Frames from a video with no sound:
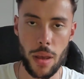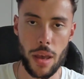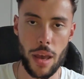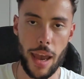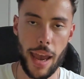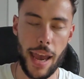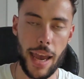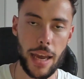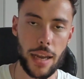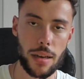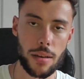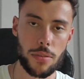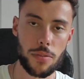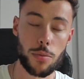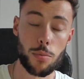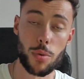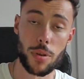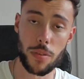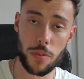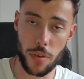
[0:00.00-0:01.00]
And
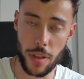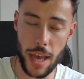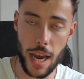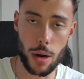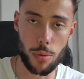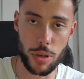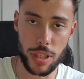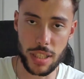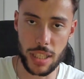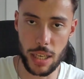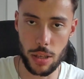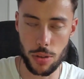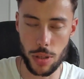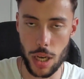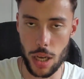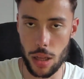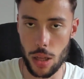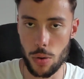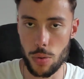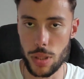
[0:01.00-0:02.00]
for that reason, I'll
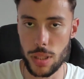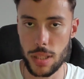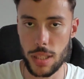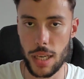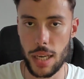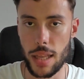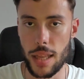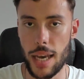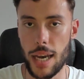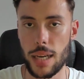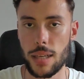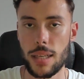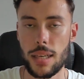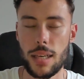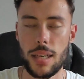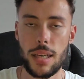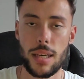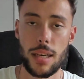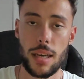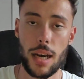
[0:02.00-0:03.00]
always say that
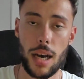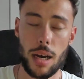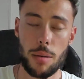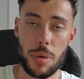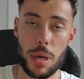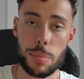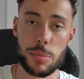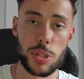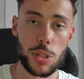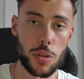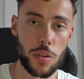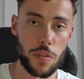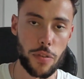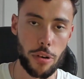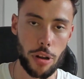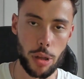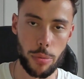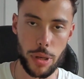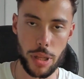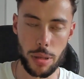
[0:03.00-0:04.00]
I'm still
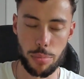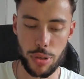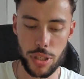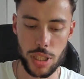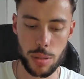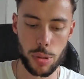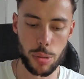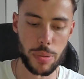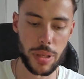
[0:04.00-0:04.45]
following the principle